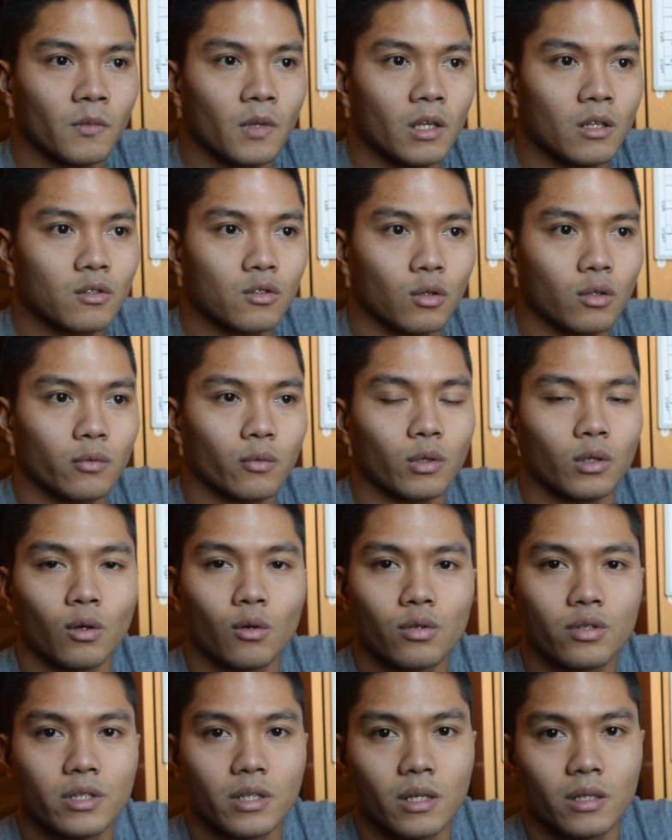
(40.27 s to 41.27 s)
sort of what
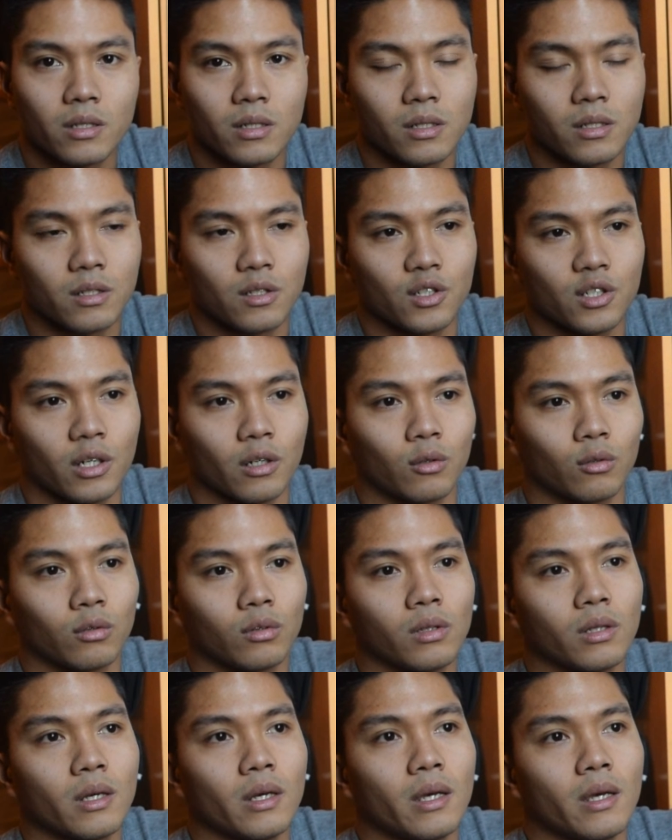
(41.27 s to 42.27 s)
OCS is in
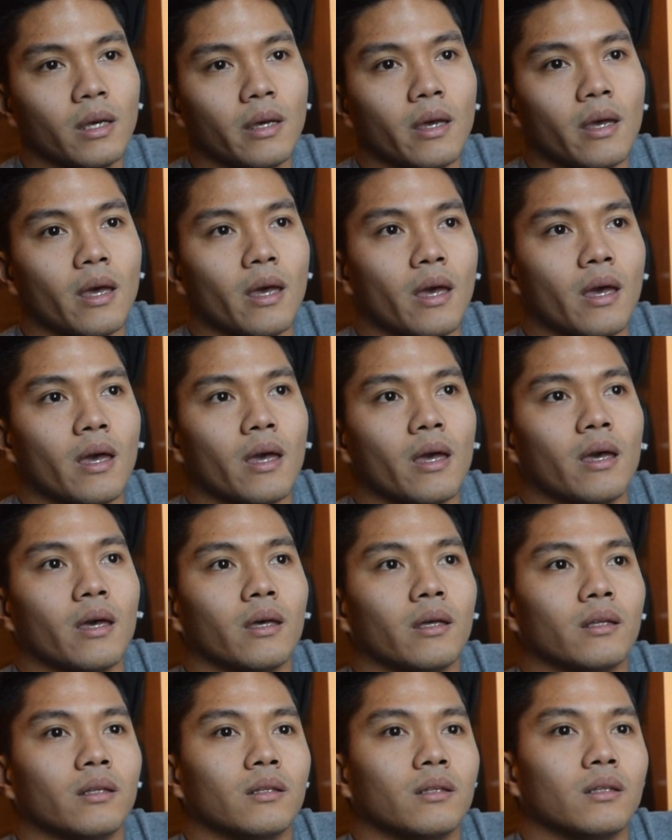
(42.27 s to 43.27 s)
general,
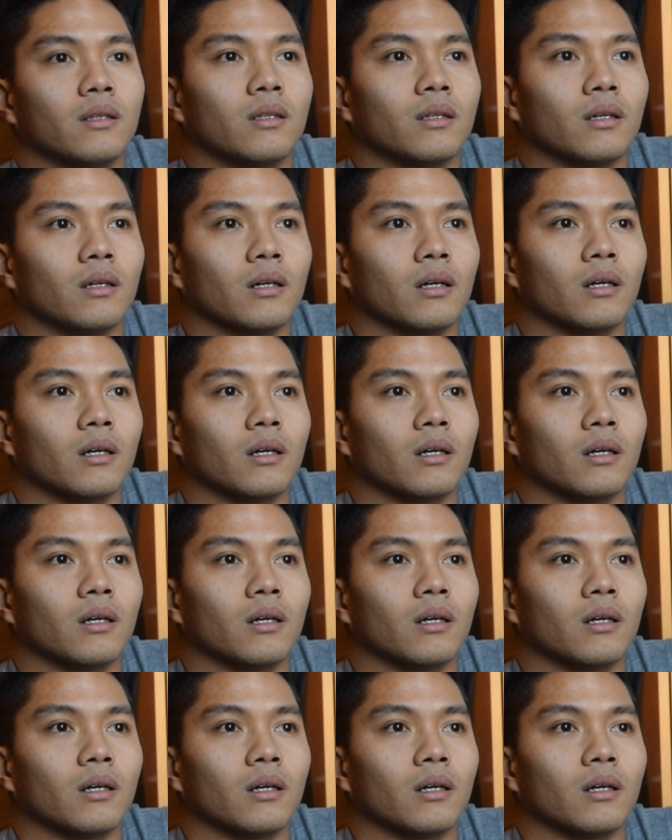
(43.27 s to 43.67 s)
and